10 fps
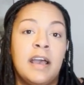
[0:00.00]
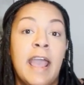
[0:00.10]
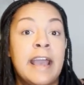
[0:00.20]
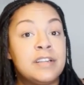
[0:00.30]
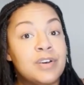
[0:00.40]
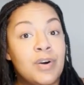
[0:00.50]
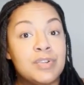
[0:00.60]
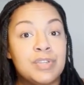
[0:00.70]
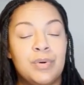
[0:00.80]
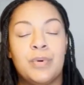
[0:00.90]
and
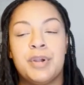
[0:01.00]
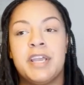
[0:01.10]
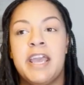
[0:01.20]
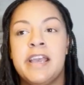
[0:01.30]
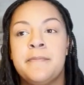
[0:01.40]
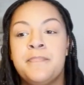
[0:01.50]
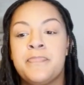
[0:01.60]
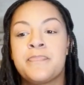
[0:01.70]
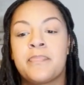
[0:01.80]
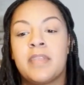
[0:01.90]
also working.
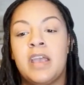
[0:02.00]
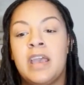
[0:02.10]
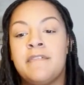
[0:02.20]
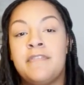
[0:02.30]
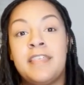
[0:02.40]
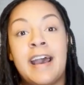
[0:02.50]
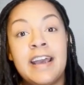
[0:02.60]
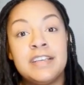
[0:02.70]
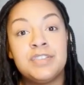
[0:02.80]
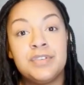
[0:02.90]
If
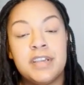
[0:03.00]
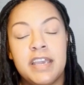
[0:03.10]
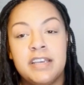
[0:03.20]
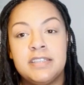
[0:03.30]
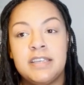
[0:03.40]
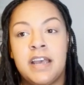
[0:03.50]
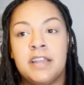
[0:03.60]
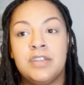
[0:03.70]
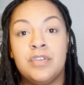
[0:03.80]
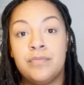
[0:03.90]
that is your case
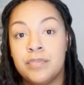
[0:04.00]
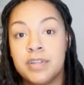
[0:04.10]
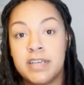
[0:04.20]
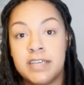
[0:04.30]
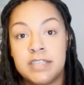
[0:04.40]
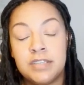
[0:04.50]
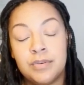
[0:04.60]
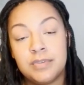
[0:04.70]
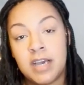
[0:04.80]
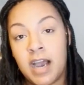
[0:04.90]
and there really is
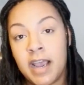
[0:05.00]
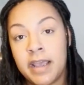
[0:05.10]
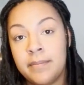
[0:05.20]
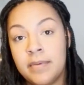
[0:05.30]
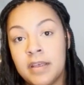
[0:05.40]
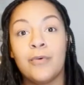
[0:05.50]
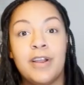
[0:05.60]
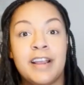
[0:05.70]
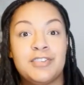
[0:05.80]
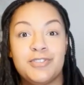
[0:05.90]
no time for
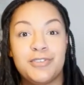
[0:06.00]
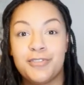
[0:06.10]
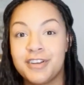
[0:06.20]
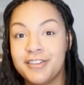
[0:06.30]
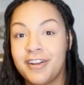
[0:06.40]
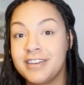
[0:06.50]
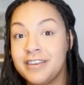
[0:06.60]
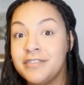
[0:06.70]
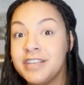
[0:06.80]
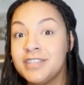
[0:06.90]
extracurricular
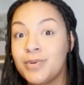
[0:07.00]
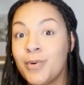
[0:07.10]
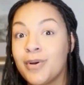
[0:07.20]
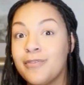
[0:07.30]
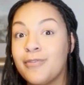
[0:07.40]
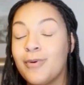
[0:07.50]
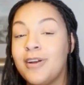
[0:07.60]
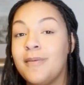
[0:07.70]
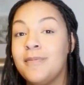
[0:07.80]
activities or for